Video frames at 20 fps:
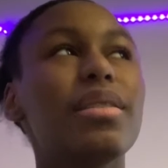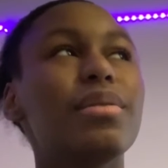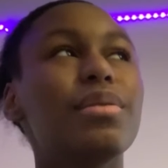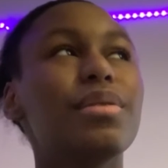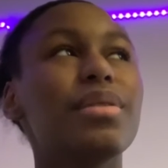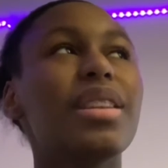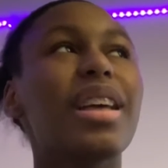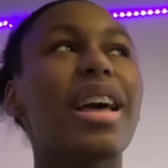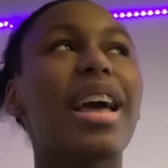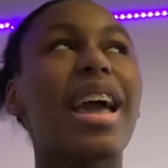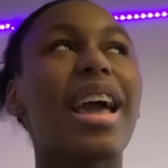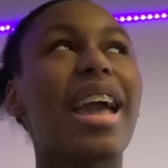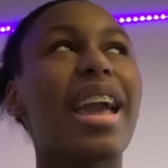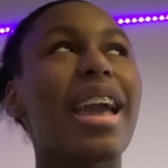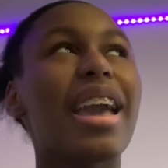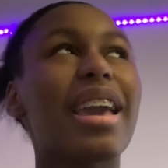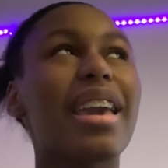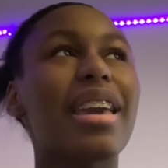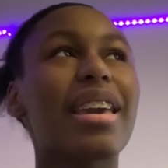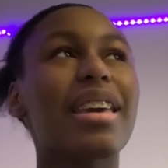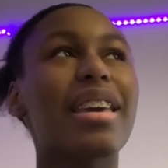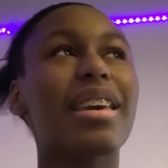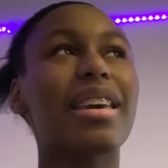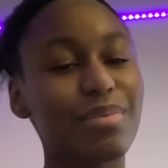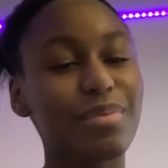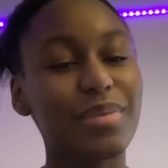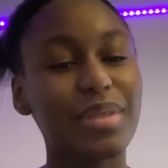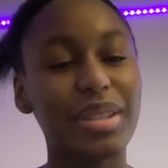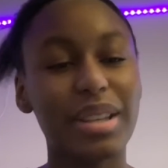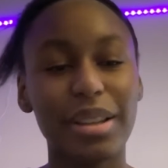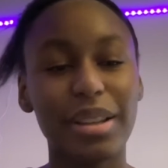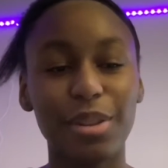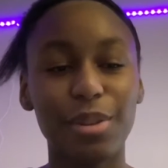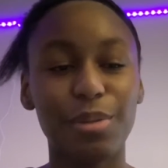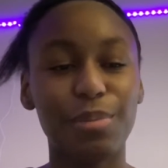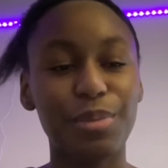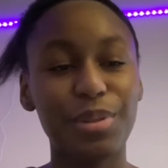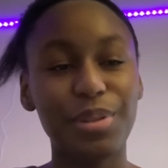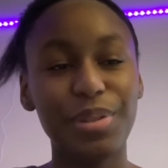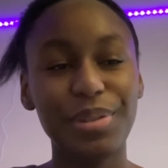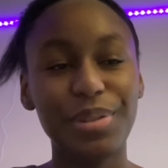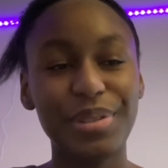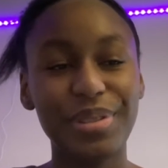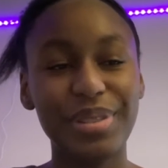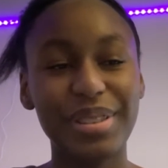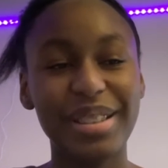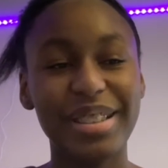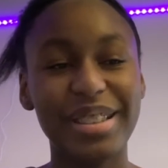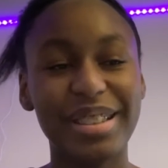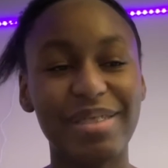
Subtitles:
Like Sailor Moon,